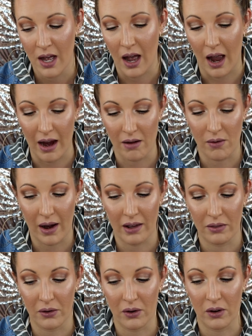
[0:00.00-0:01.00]
I'd
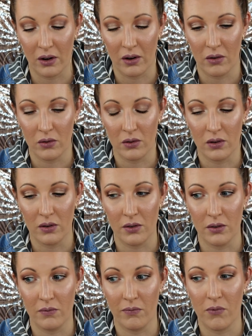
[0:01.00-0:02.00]
rather
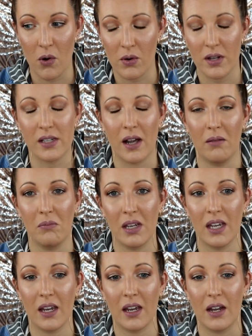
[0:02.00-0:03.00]
focus on
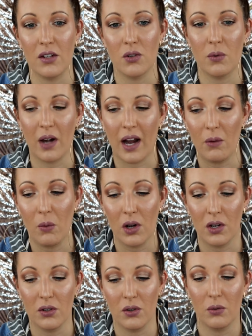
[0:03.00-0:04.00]
me and do what I
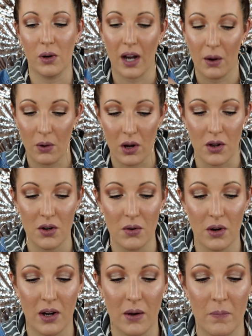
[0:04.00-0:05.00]
want to do when I want to
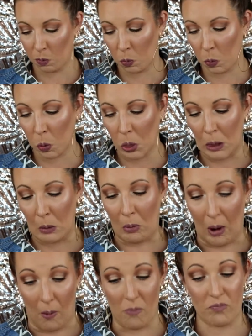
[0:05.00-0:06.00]
do it.
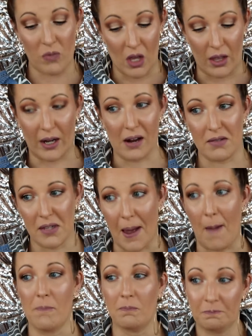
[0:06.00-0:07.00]
But like I
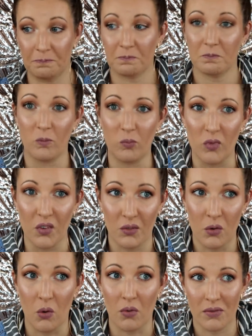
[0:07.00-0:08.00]
said,
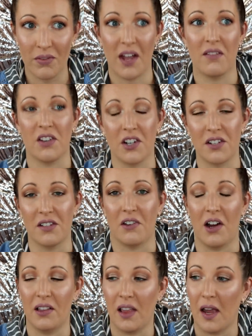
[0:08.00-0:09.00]
over 5 years of
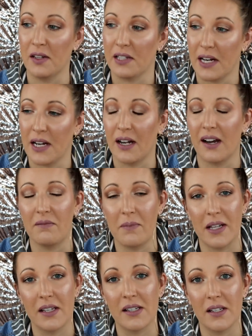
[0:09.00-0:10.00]
online dating, I've
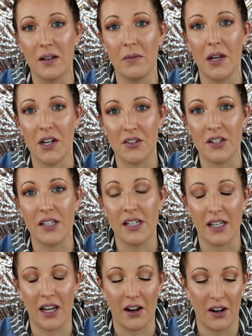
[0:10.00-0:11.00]
met some
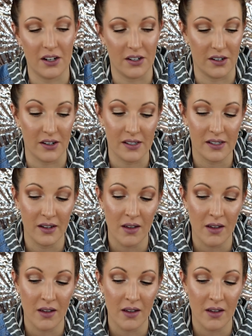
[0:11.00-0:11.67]
interesting characters.